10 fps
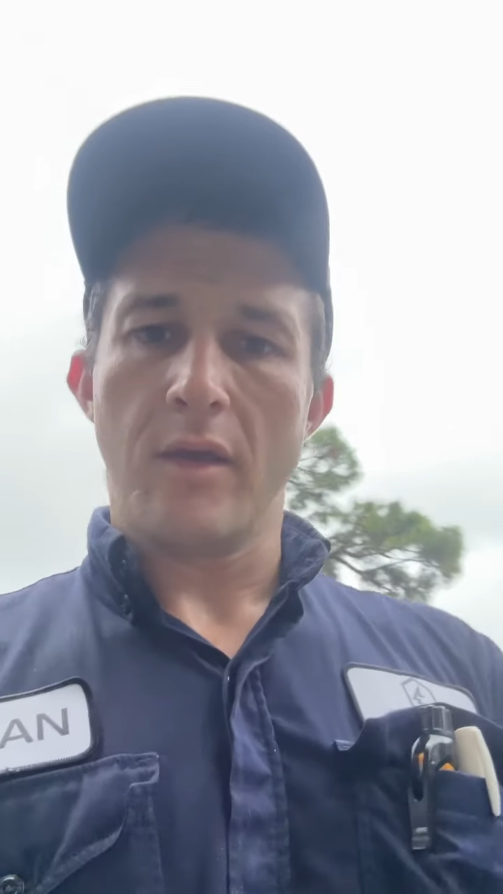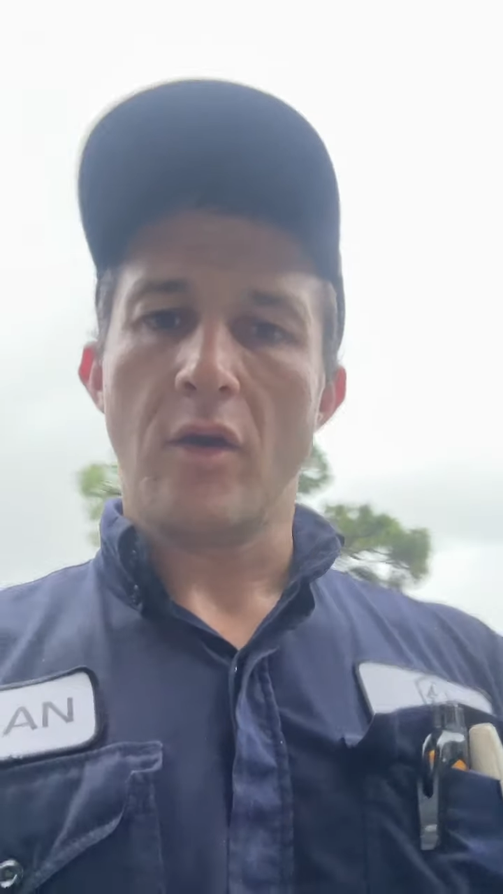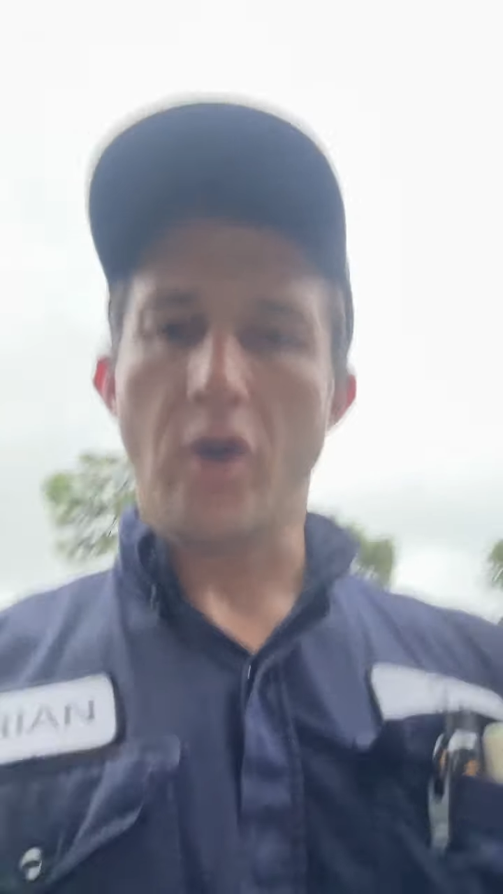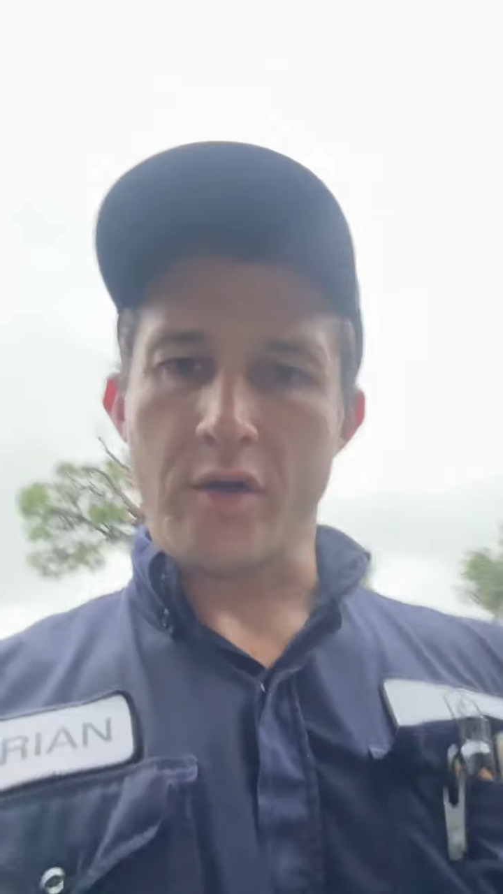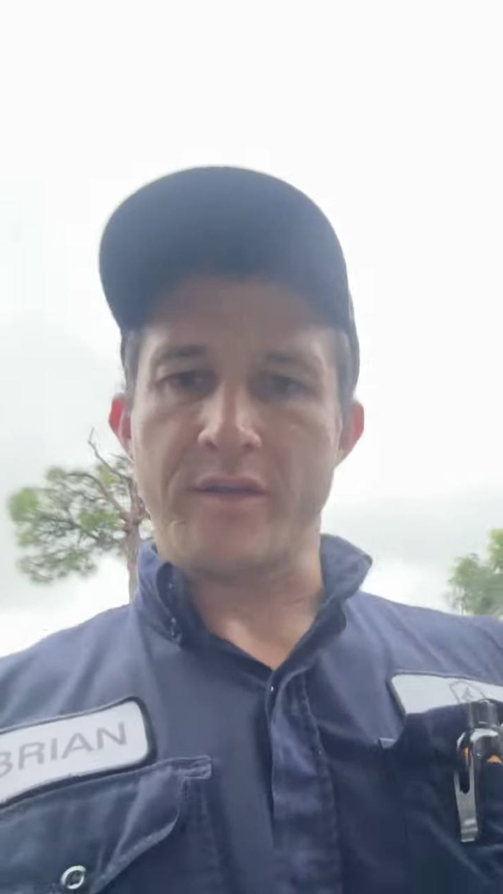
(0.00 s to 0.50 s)

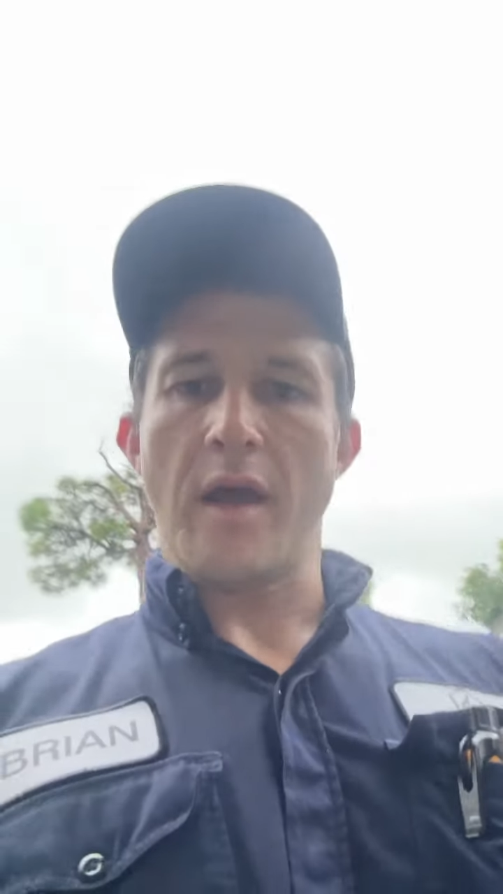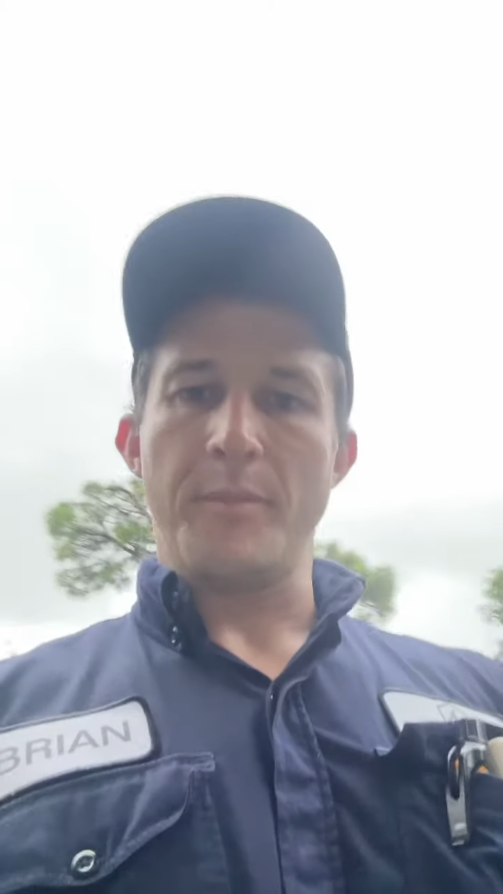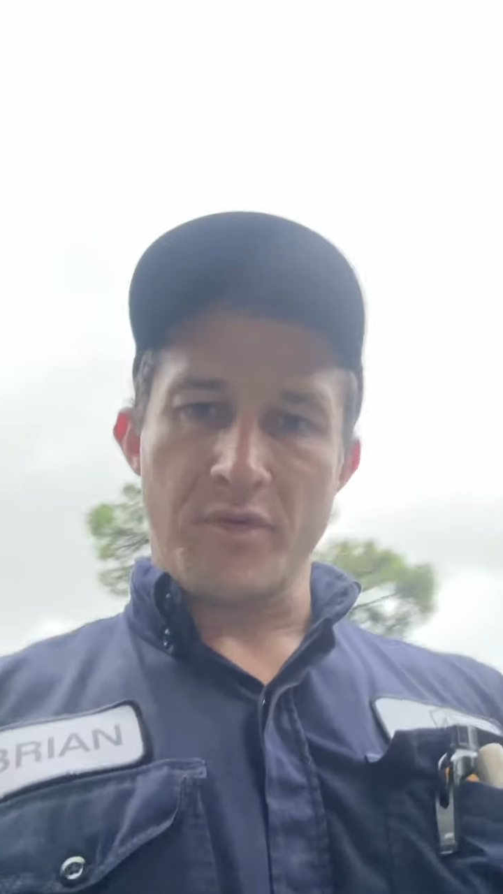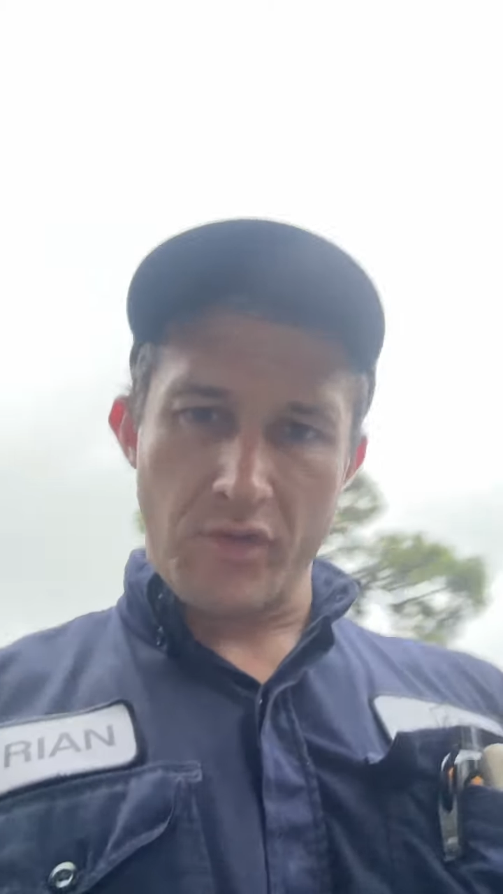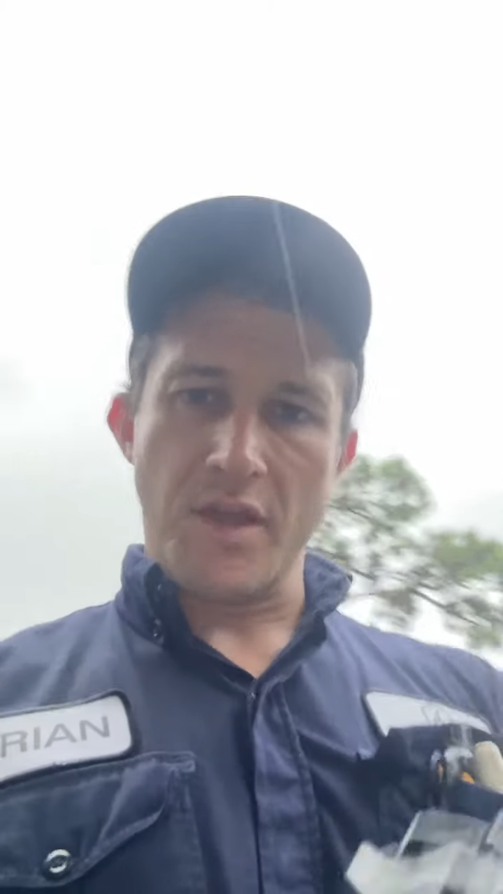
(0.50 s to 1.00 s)
hooked
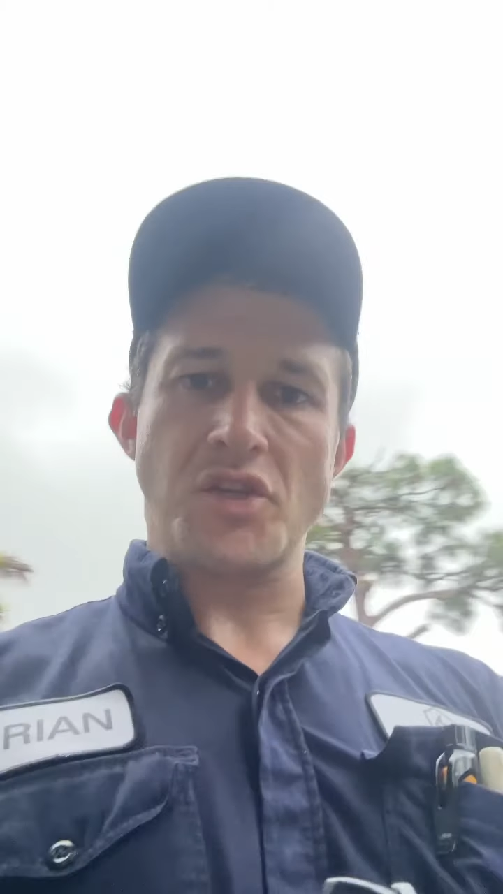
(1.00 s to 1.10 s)
up to the